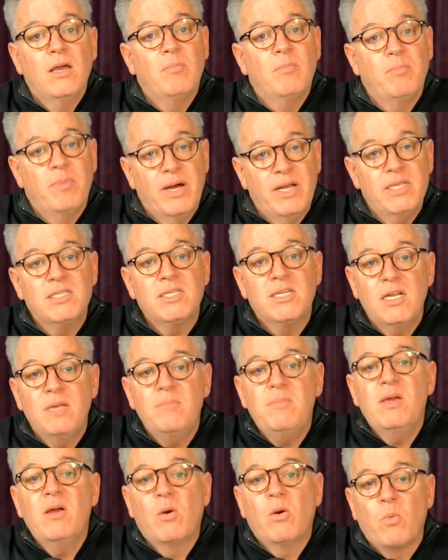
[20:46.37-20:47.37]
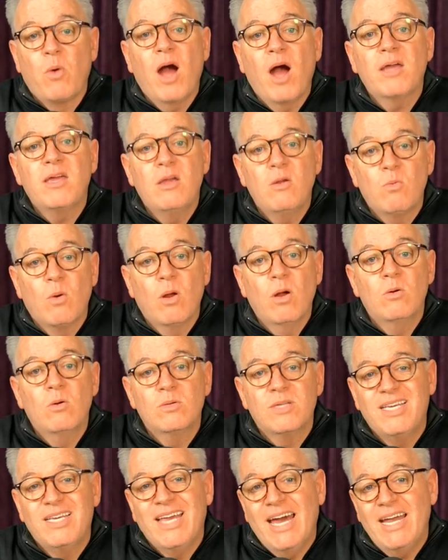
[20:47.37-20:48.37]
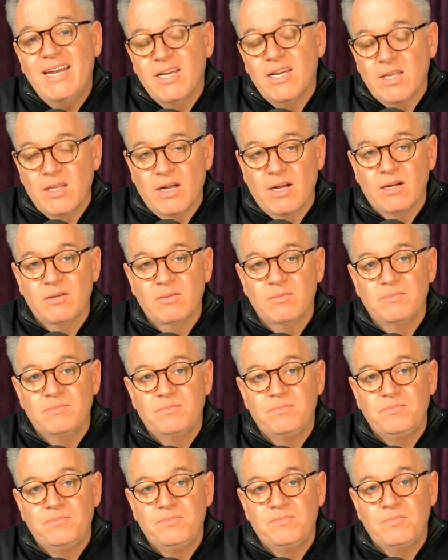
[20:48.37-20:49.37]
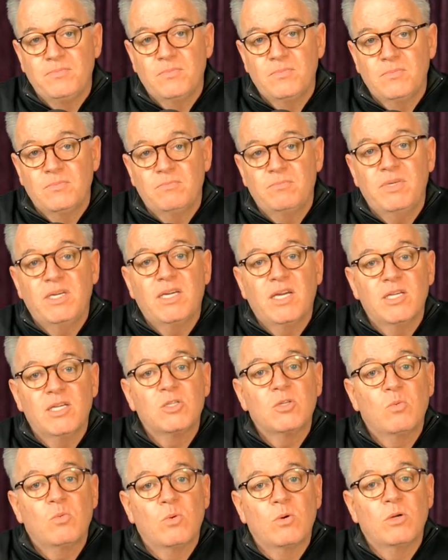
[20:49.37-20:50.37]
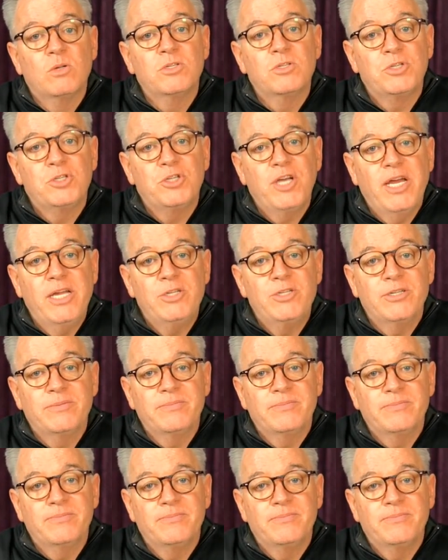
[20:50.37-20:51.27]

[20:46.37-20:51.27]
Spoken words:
But it's going to be a rocky road getting there because the world is changing.